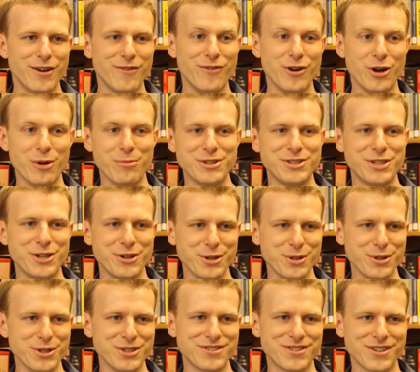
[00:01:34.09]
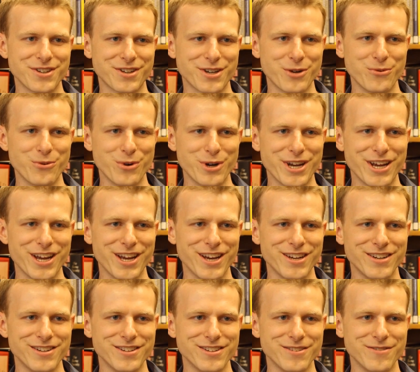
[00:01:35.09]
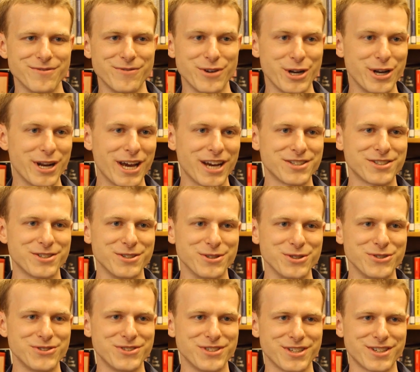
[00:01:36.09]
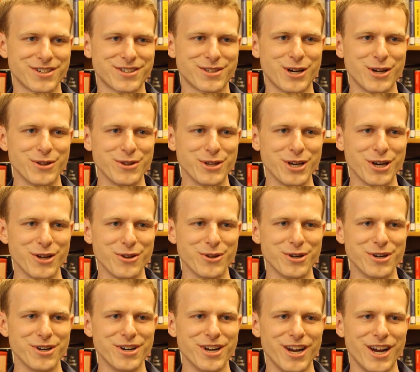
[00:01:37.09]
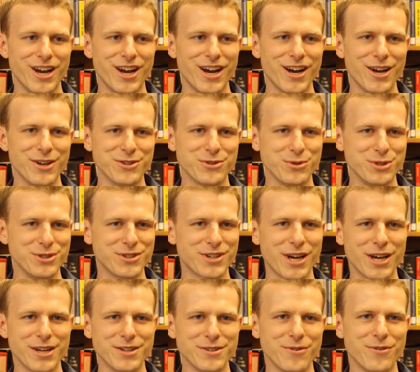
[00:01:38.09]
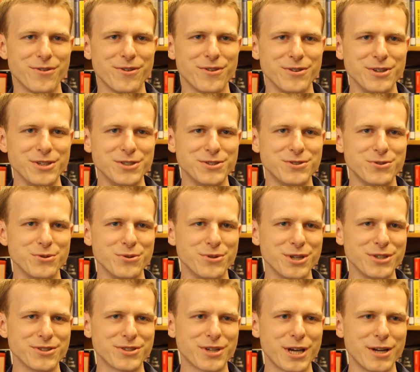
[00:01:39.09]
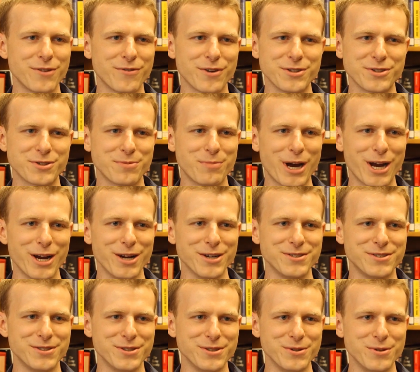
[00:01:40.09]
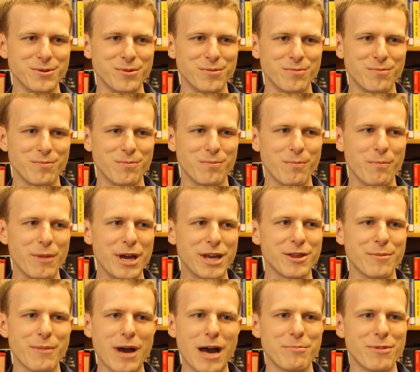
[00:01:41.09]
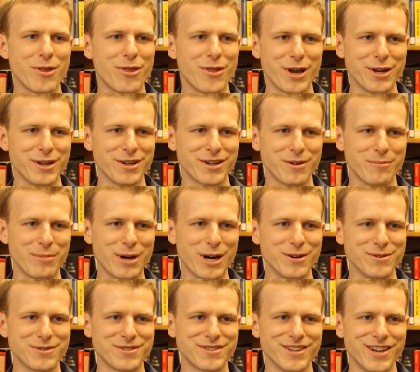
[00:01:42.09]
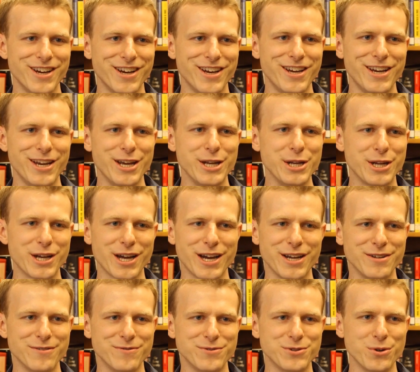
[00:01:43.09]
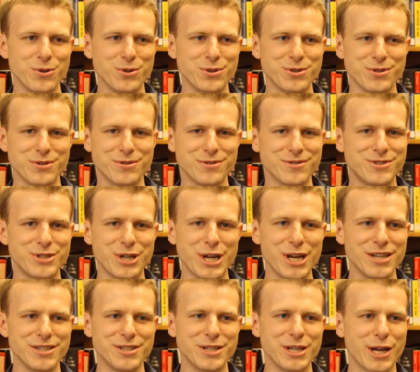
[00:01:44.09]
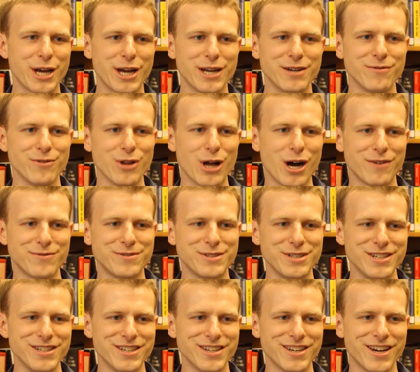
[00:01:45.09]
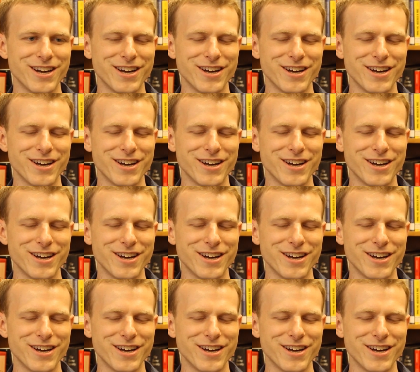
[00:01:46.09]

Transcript: very materialistic on one hand and very nationalistic on the other. So these two things kind of conspired to make them apathetic about any kind of social change, any kind of lofty